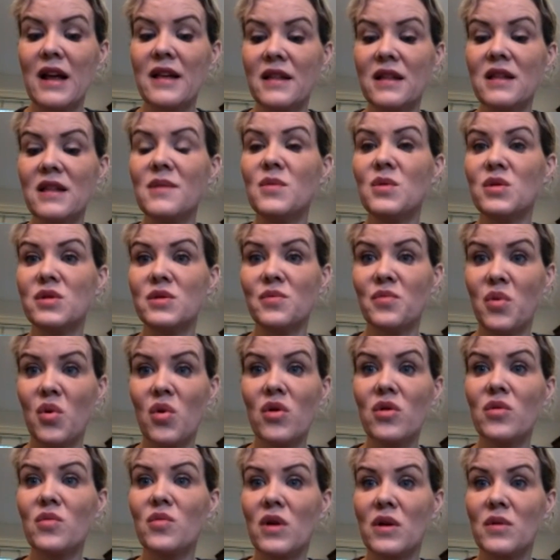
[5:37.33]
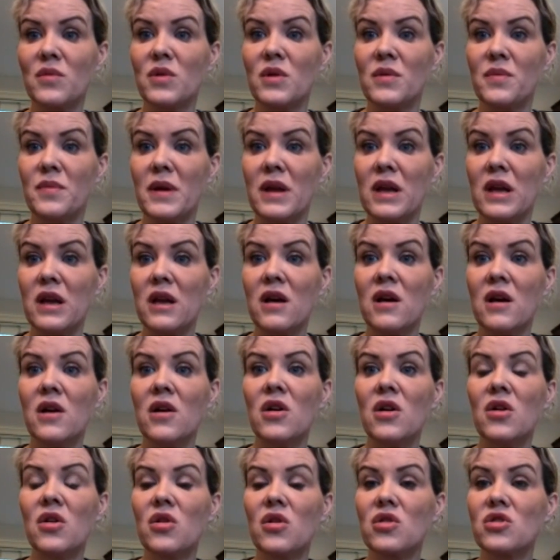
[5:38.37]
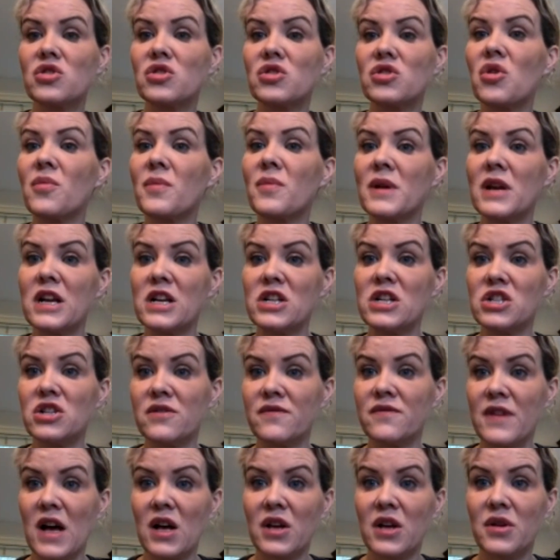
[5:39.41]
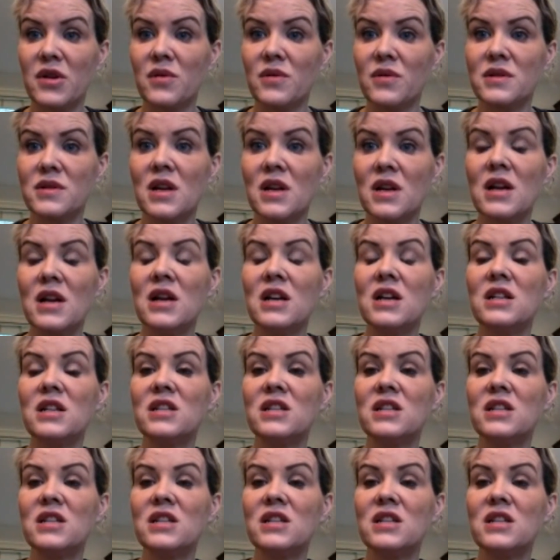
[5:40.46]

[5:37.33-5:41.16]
and I think the most important one would be her termination values.